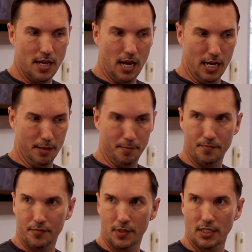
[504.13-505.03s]

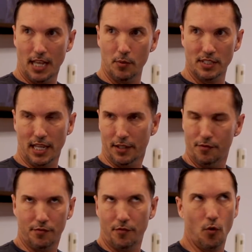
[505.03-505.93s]
because that was like
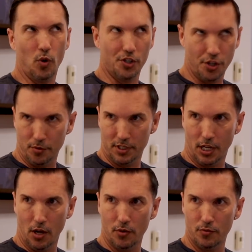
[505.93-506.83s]
4 shows
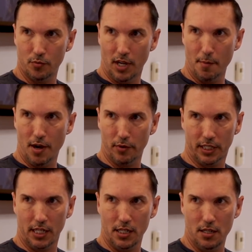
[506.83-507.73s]
ago when I met
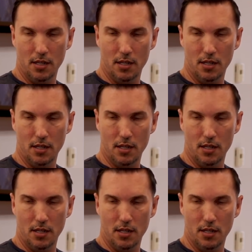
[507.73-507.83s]
Ricky.